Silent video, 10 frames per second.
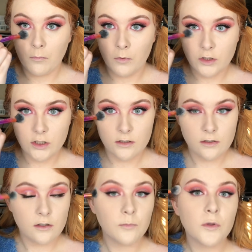which is
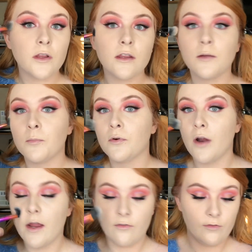completely
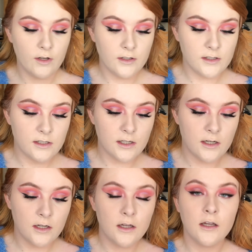preference.
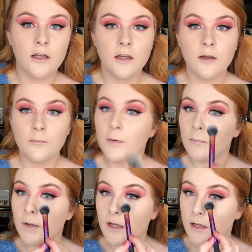
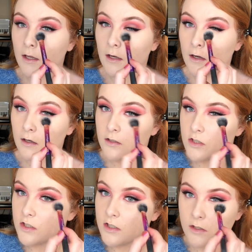But baking
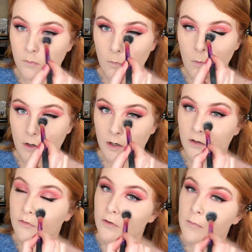just doesn't
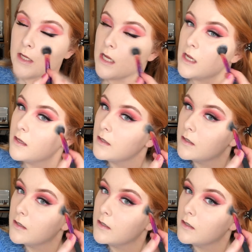work for me.